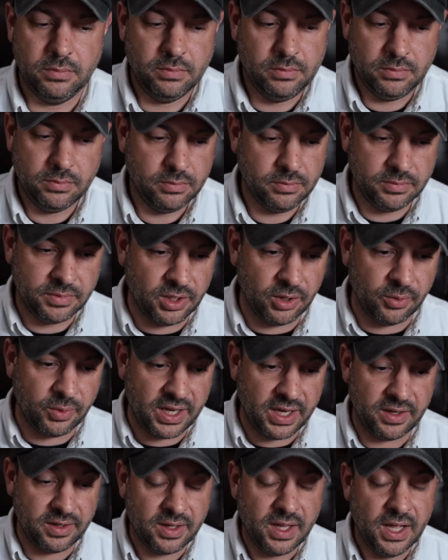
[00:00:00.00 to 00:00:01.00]
you know,
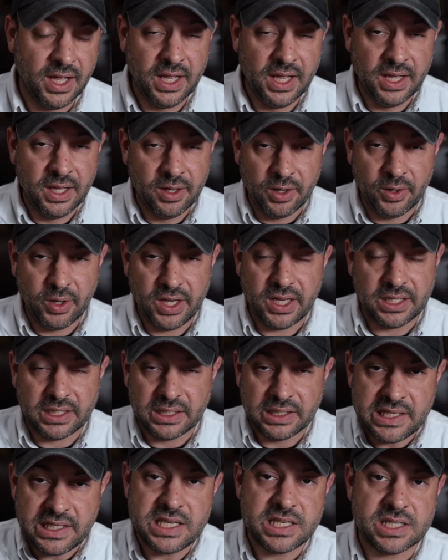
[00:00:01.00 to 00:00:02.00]
at
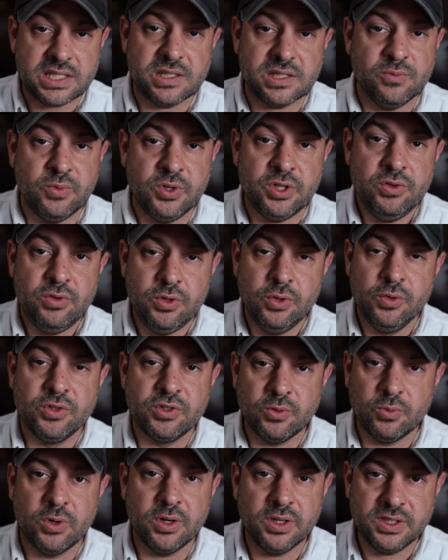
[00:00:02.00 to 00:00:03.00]
least when you use the
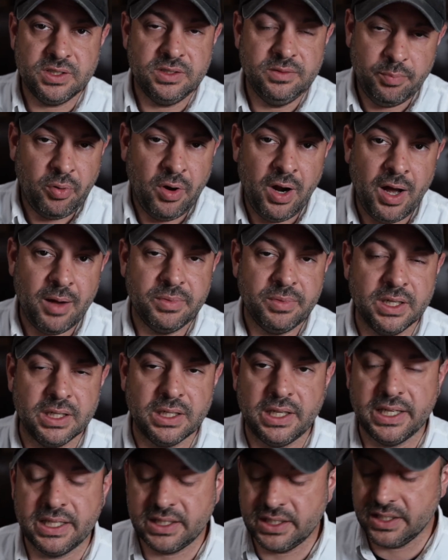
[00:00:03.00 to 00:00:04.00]
word prop gun
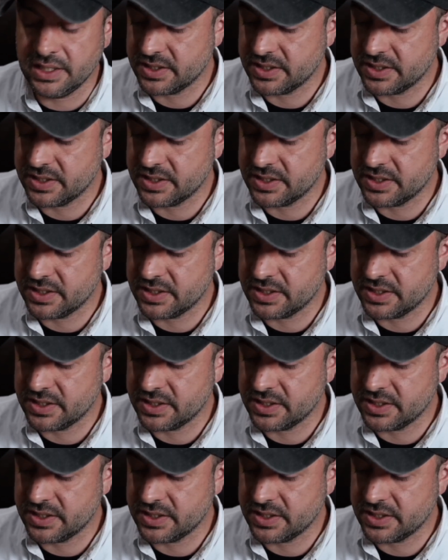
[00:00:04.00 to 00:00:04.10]
like this,